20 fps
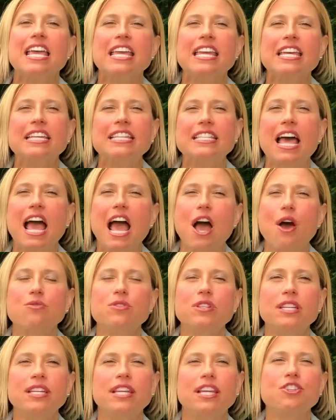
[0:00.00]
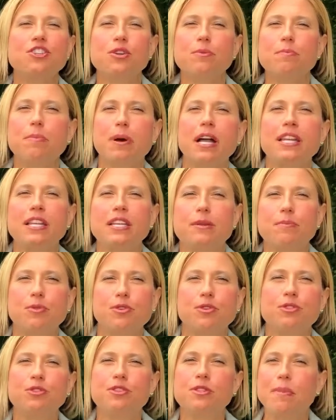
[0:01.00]
is how to get your body to
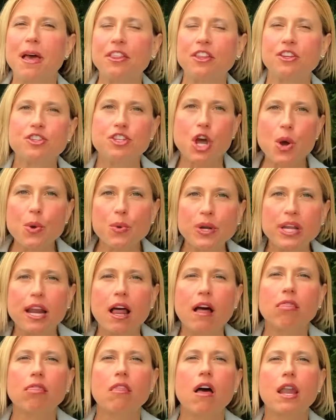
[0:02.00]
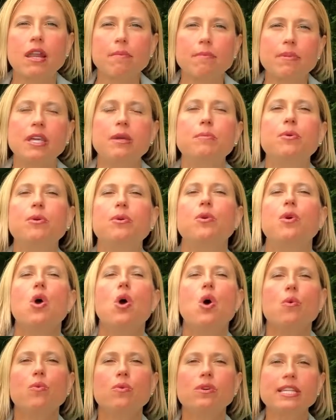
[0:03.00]
produce melatonin. A lot of people
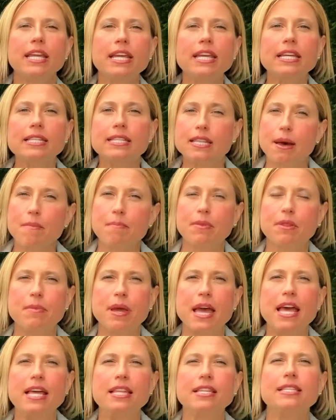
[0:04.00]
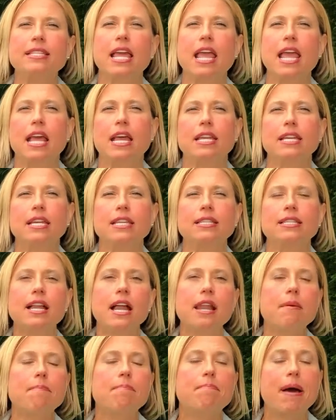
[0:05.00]
will take supplements and it's
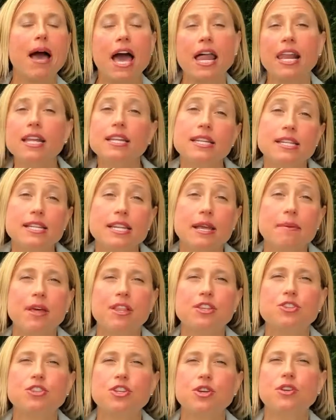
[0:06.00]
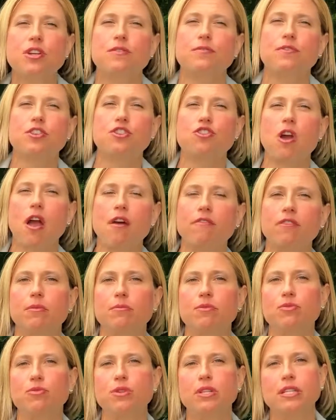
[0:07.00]
not a bad idea to take melatonin if you're
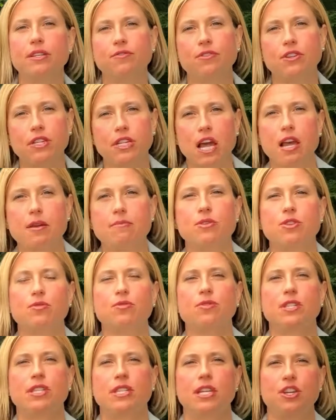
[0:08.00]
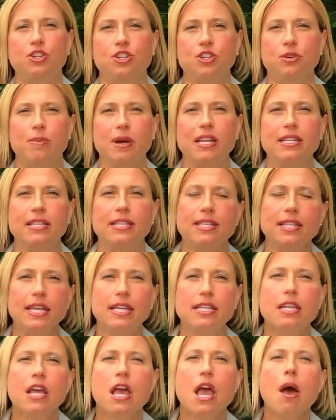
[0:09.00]
traveling between different time zones to get your body
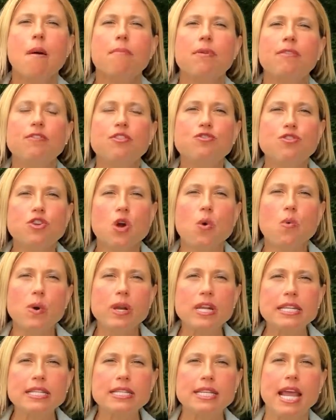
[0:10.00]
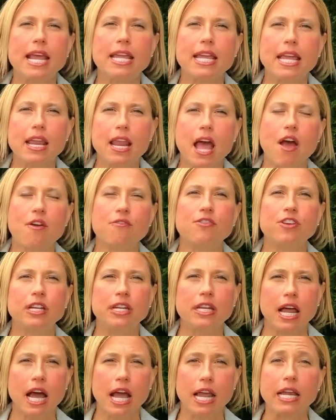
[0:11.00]
synced, but if you don't want to take it every
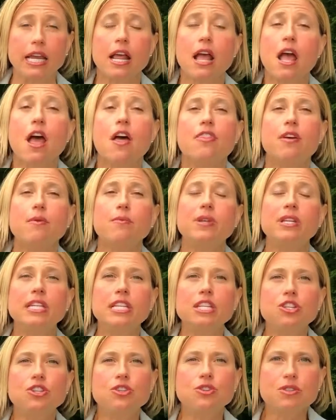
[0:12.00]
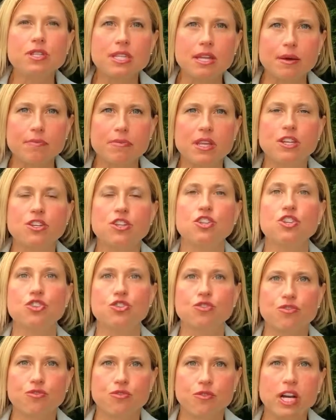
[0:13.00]
night, then we need to do something to
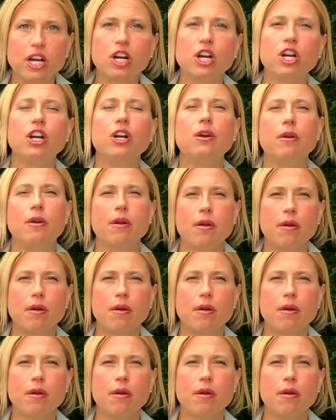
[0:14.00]
trigger